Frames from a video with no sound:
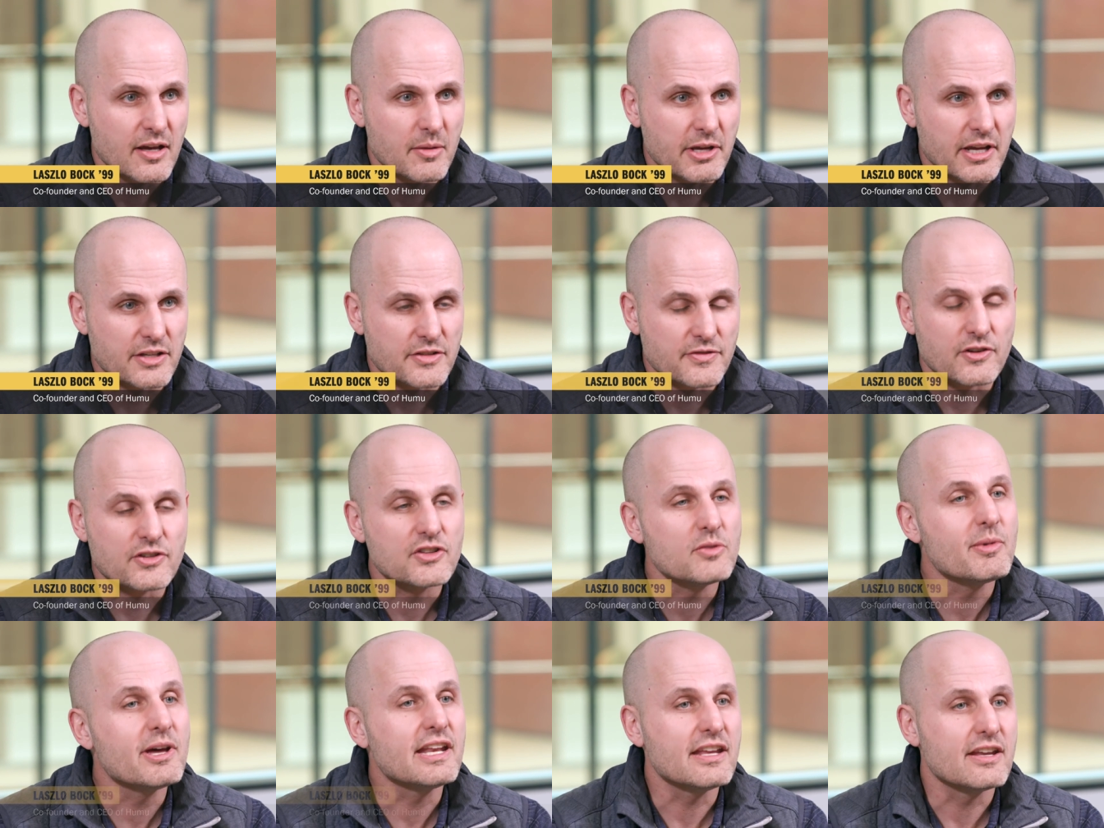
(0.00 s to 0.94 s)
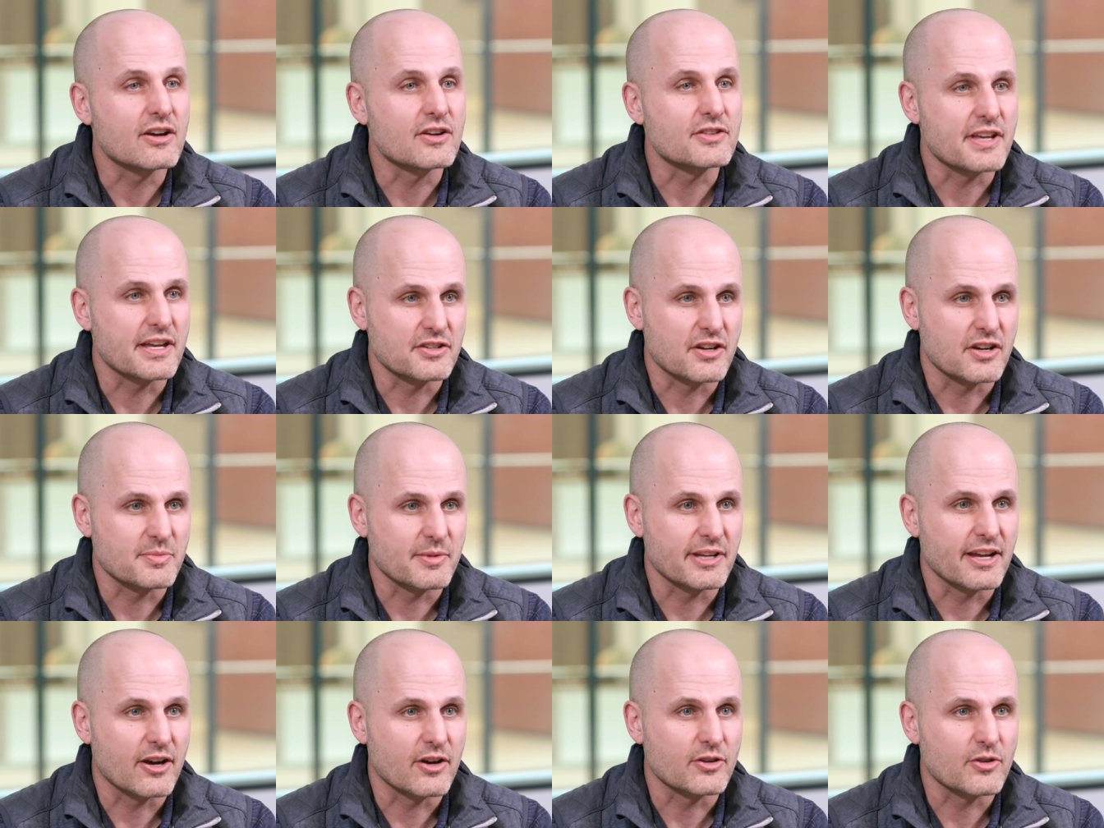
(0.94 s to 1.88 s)
Because for too many years, HR has
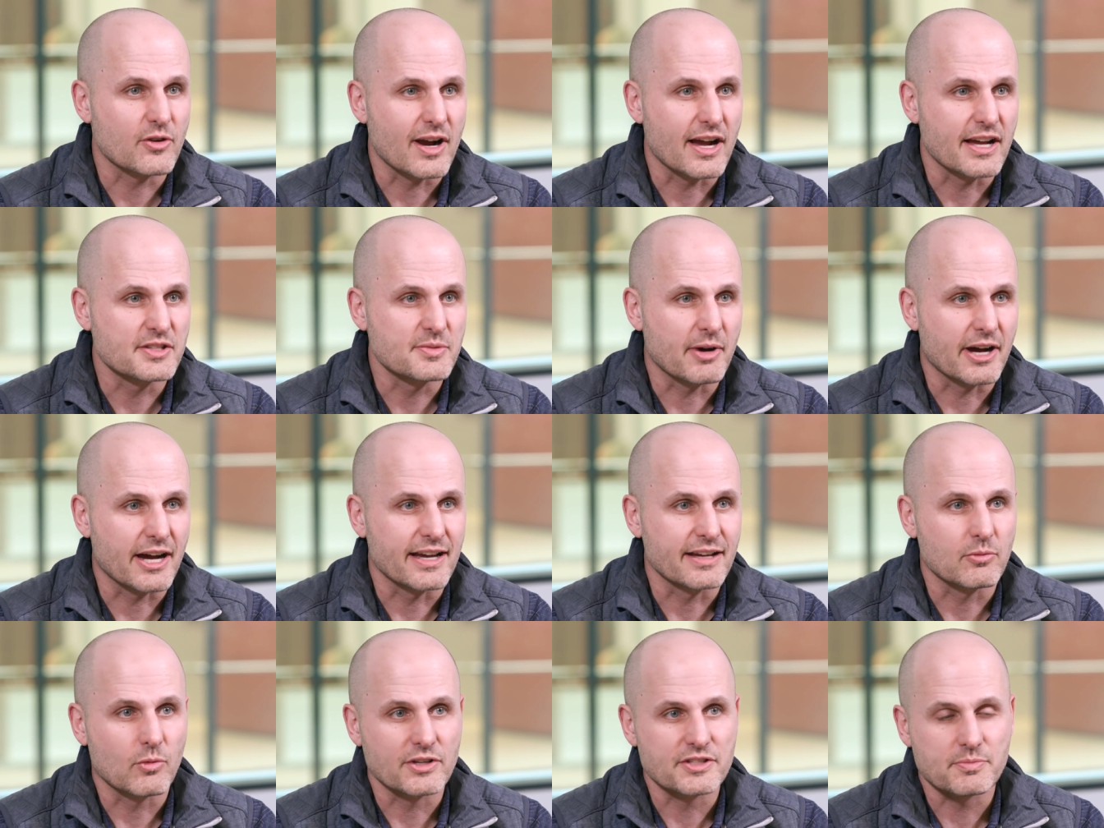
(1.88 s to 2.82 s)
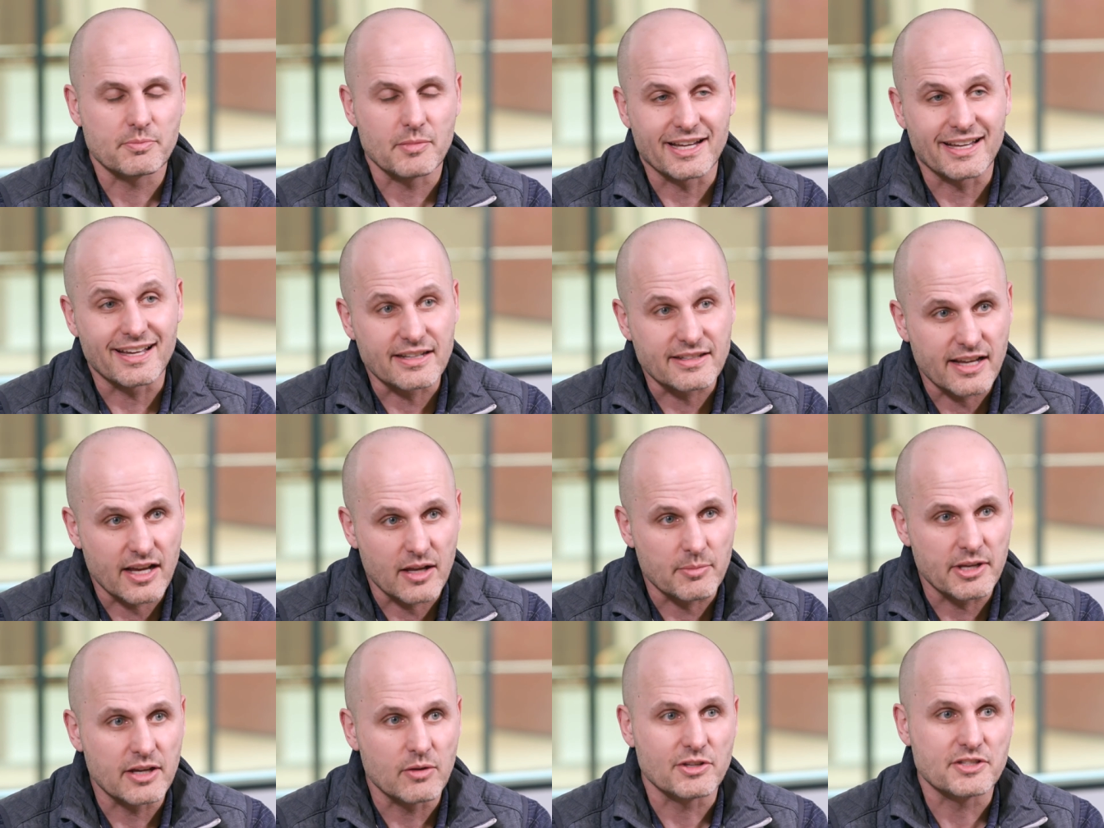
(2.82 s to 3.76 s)
been characterized by what's my gut tell
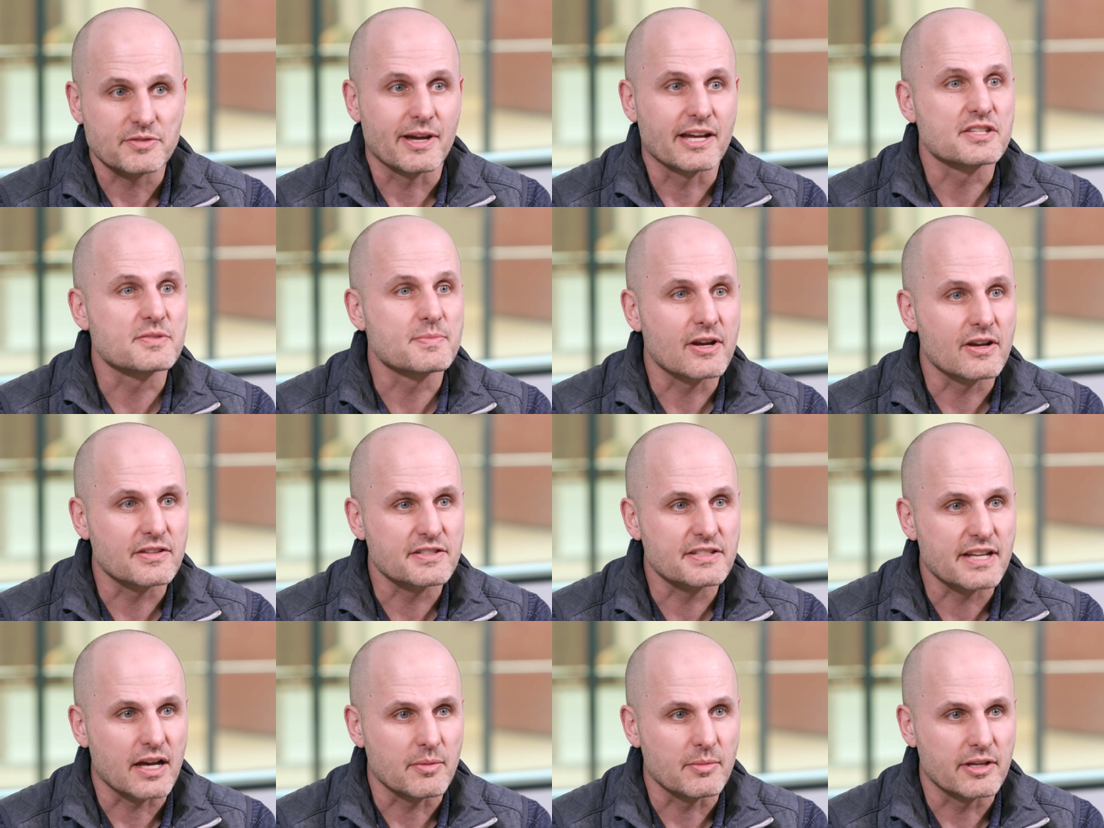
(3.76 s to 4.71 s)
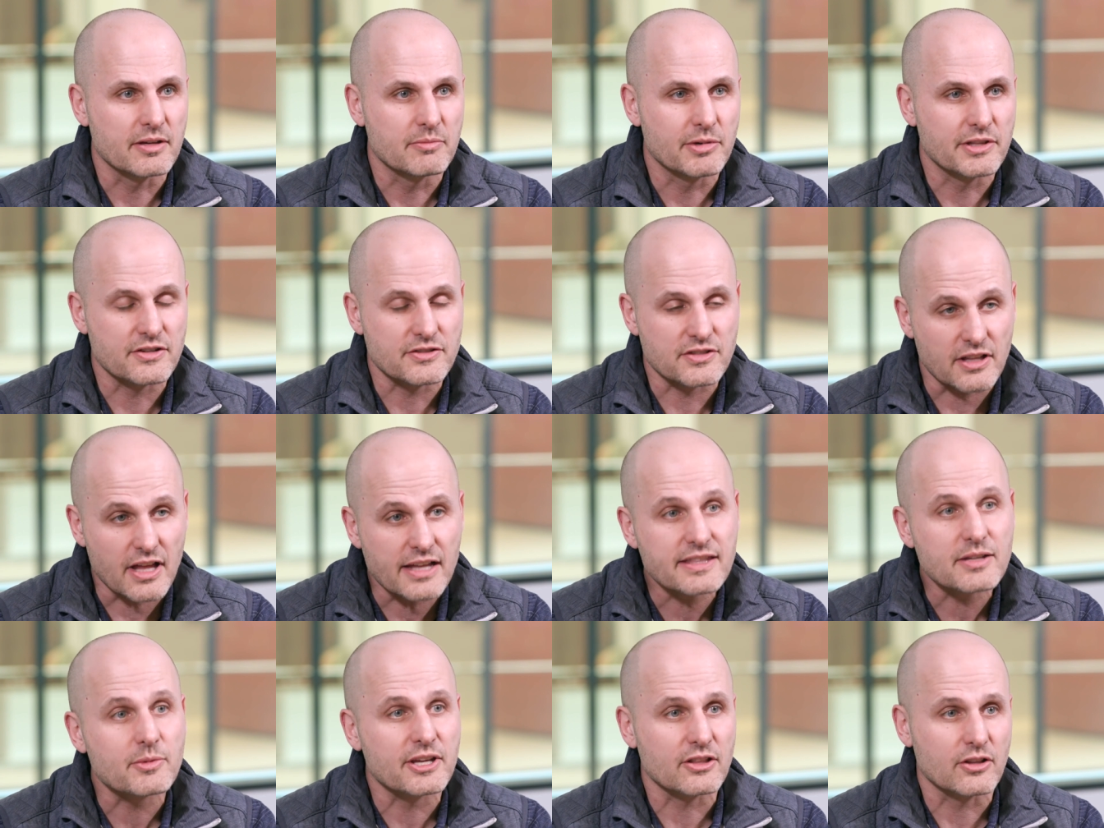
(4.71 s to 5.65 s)
me, what's my experience tell me. But there's a
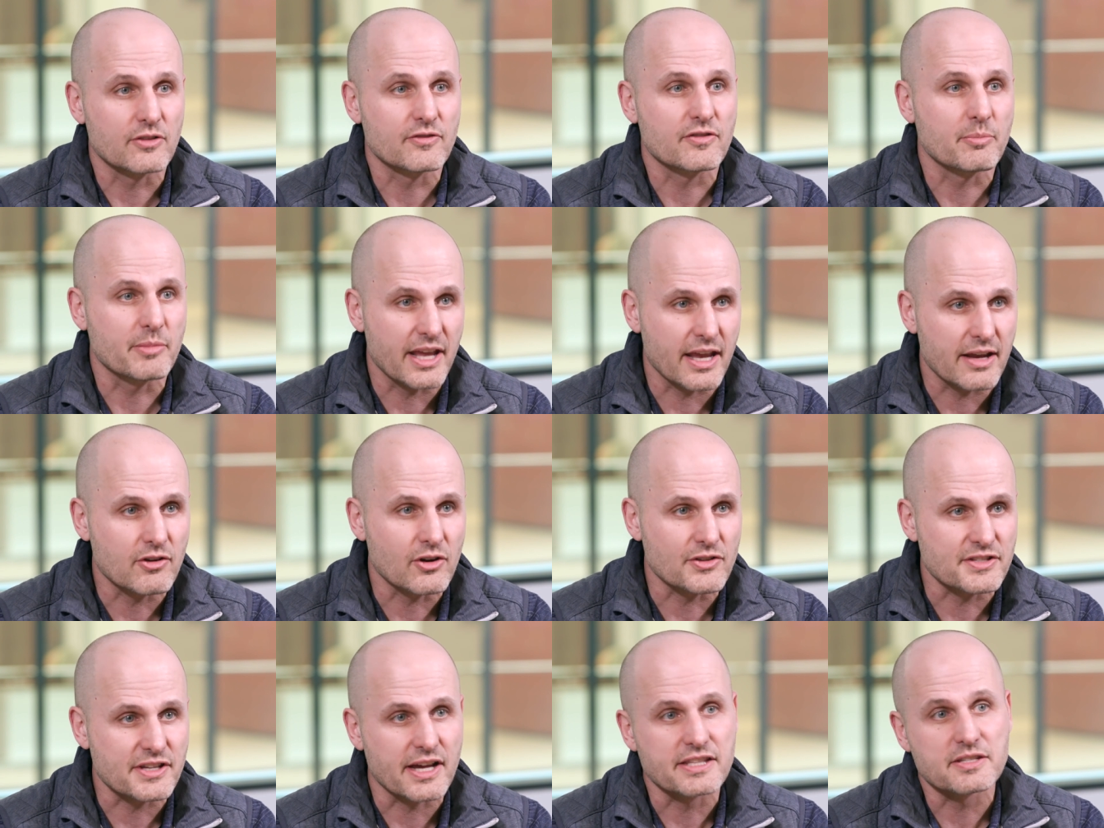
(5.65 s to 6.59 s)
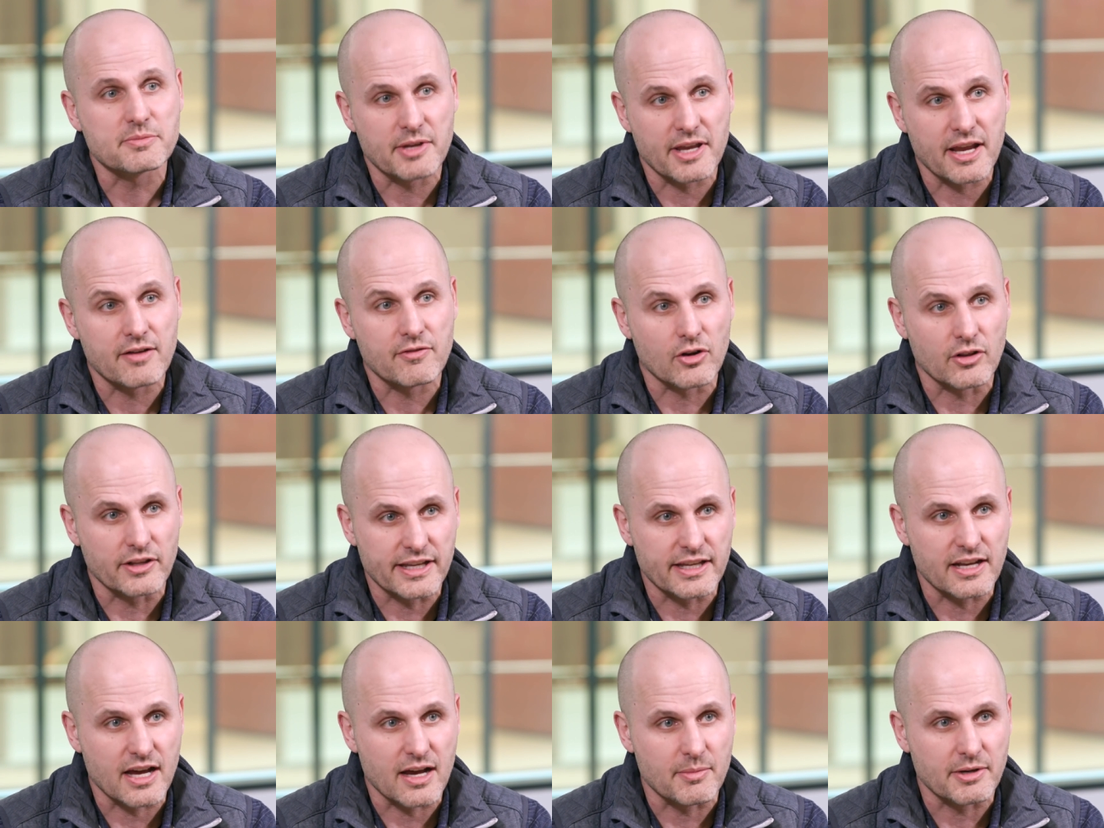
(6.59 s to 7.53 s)
lot that we can learn from behavioral science and behavioral
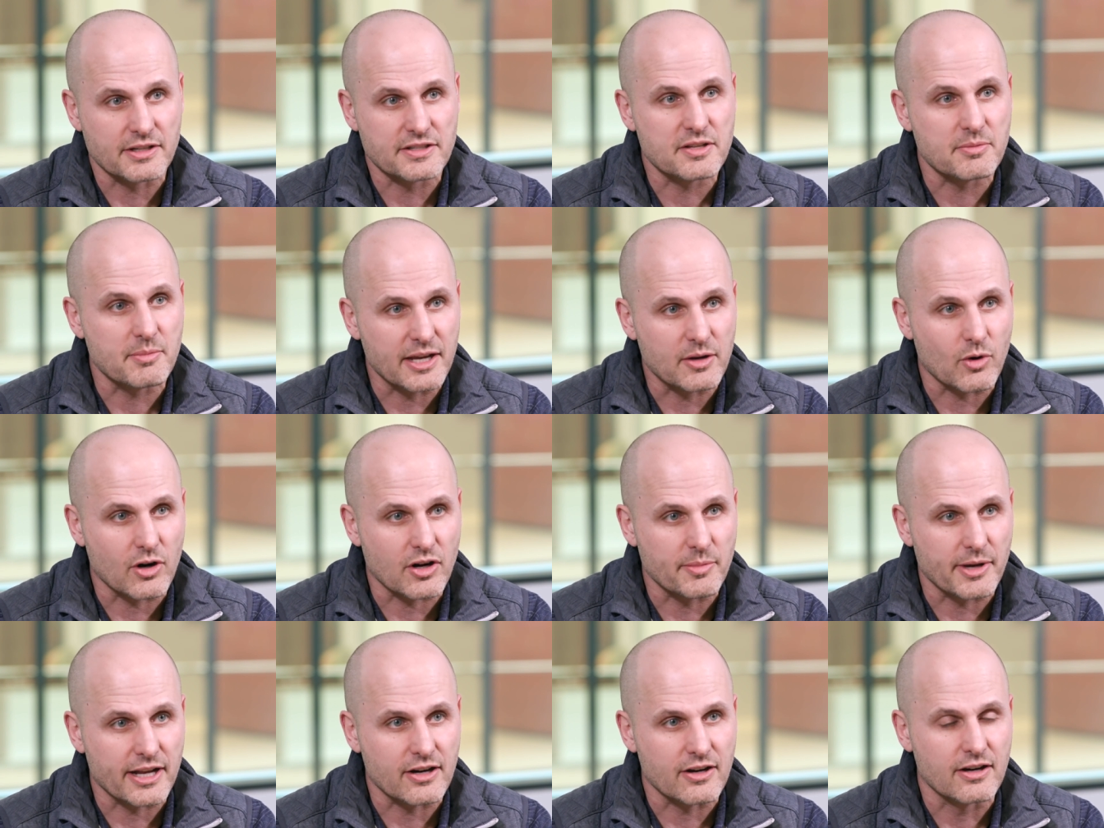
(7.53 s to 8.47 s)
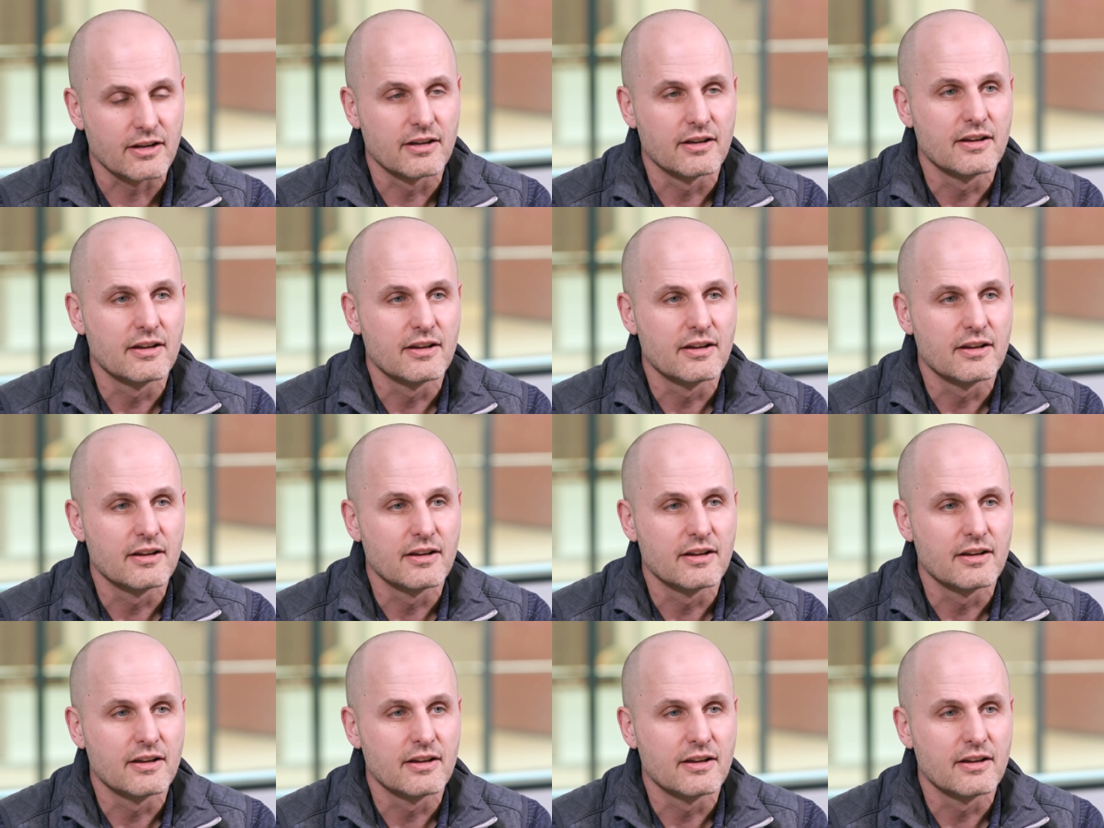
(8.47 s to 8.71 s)
economics to make work better.